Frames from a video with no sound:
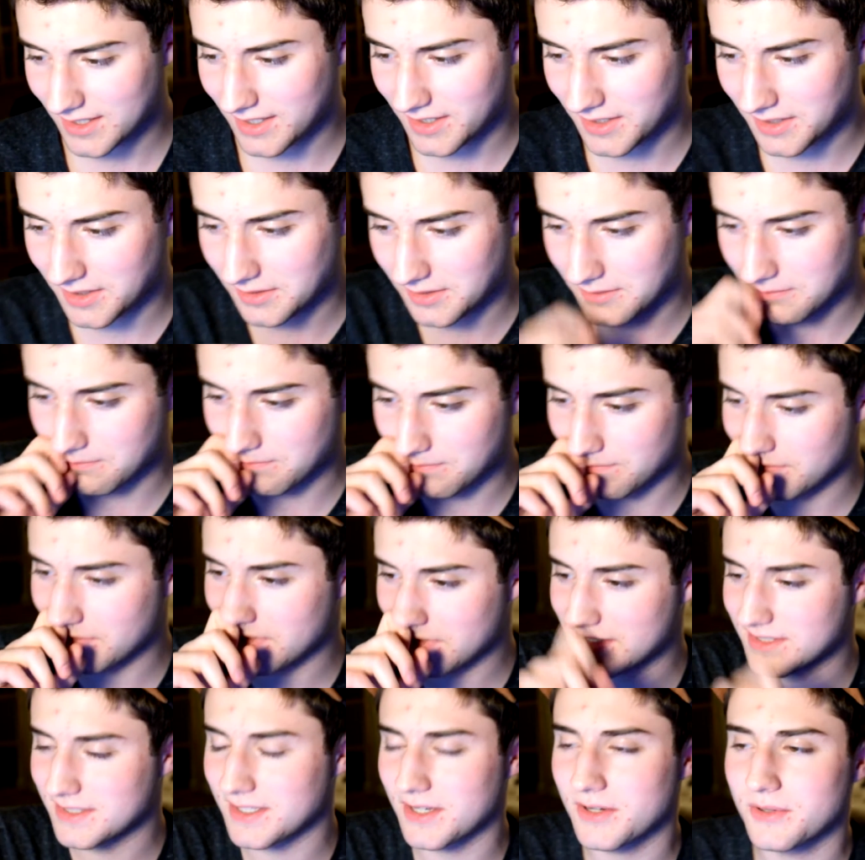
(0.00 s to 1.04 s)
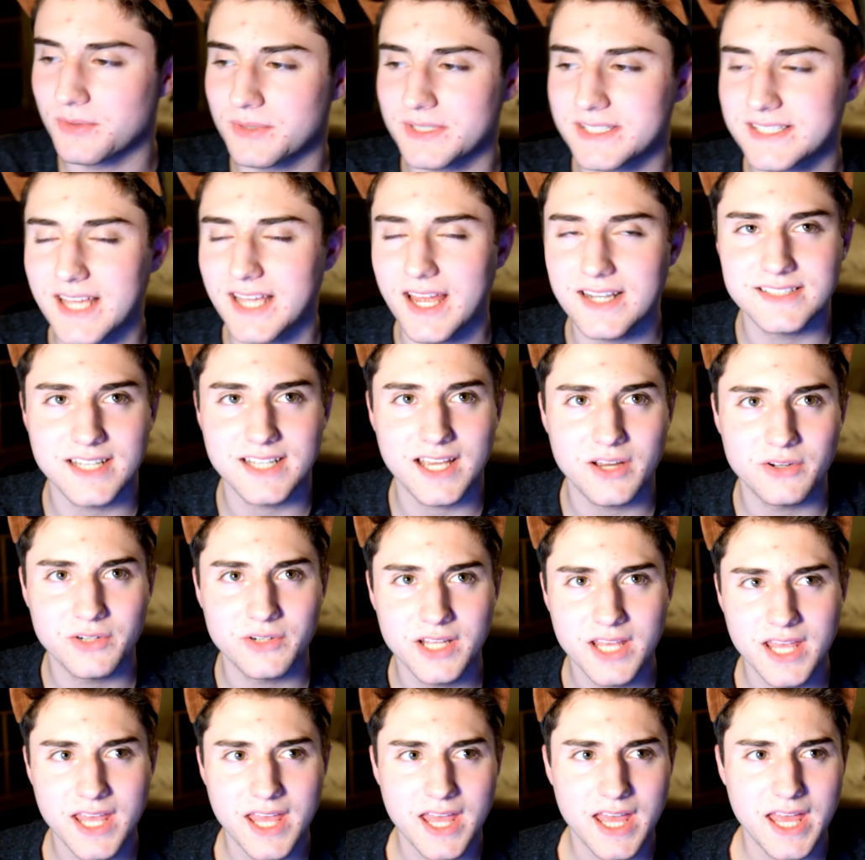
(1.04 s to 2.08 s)
Um, so we sat
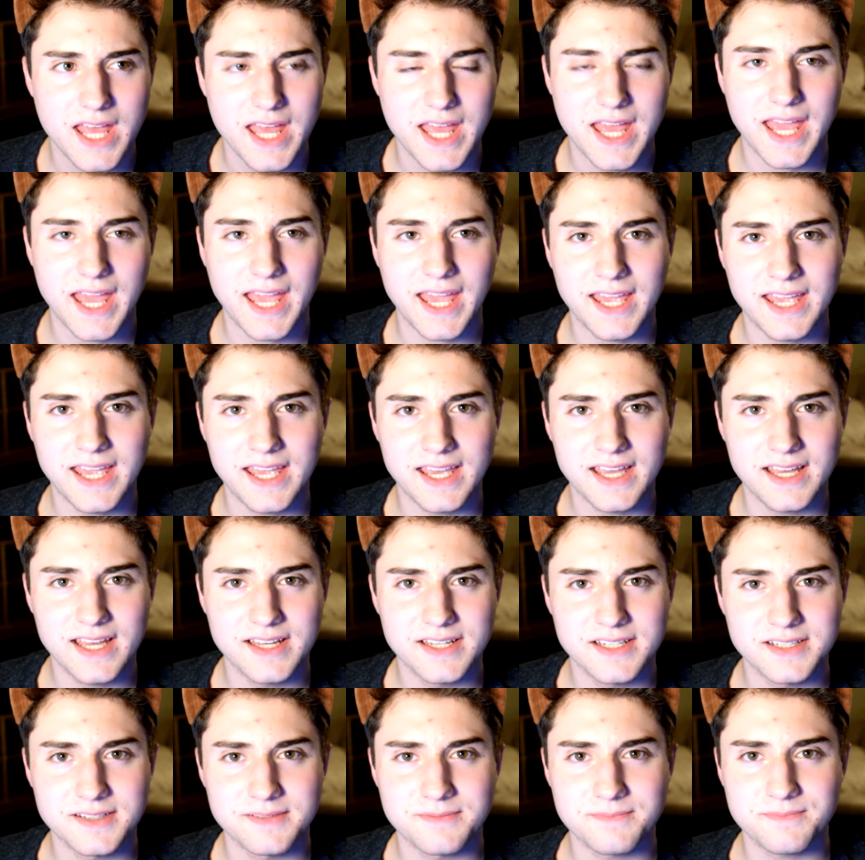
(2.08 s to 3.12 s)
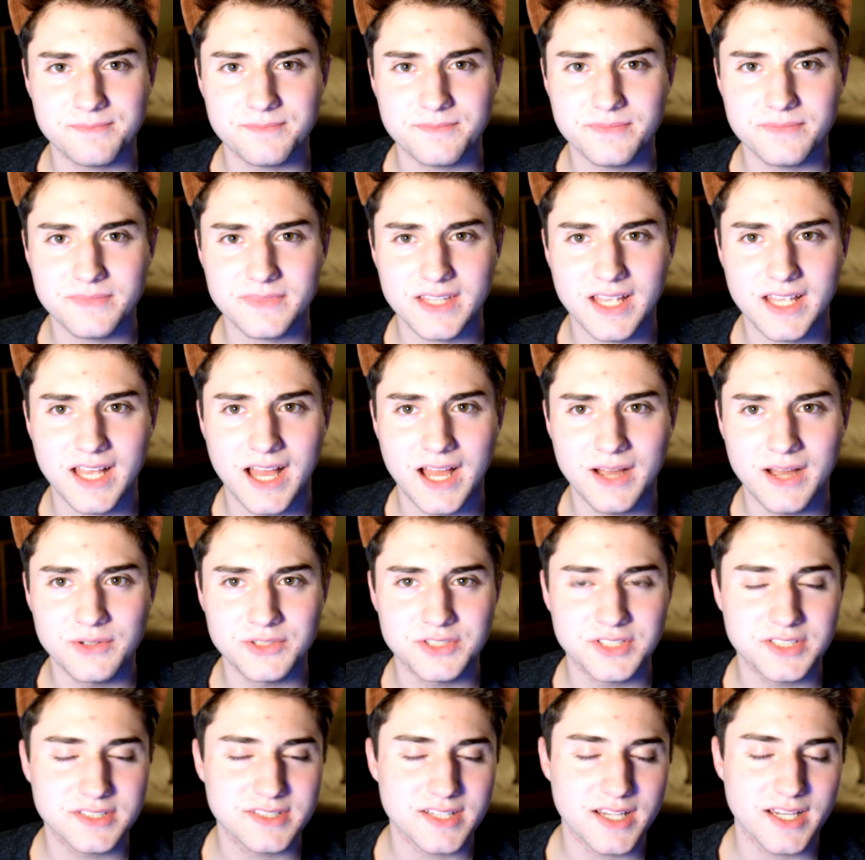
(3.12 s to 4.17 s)
down, and I
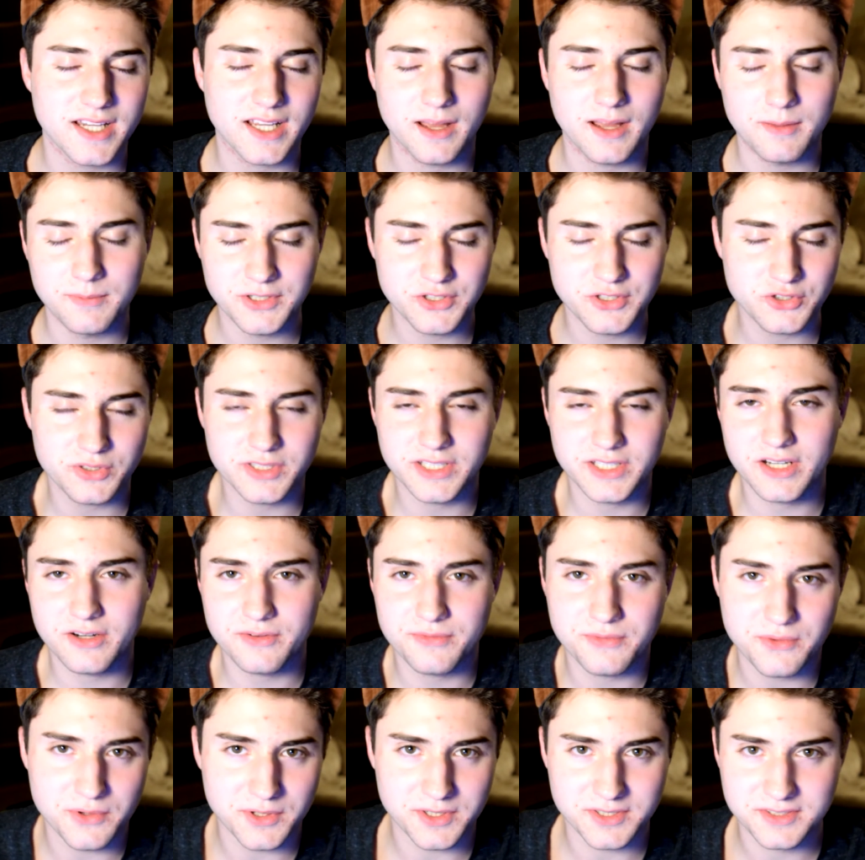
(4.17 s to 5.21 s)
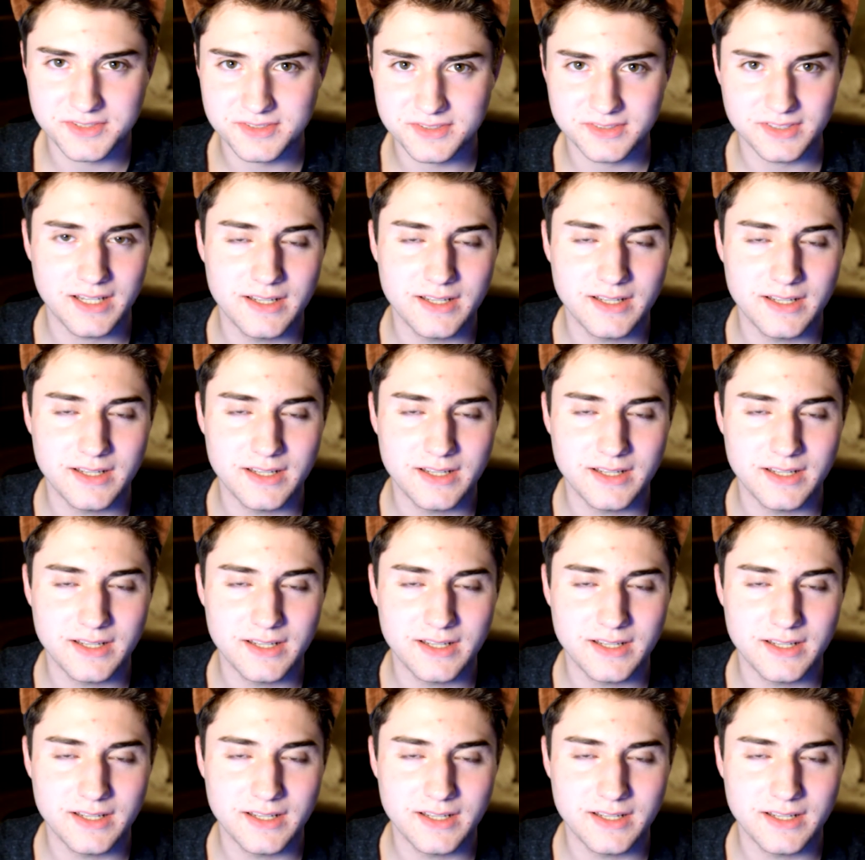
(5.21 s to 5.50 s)
was just like, I'm gonna join the Air Force.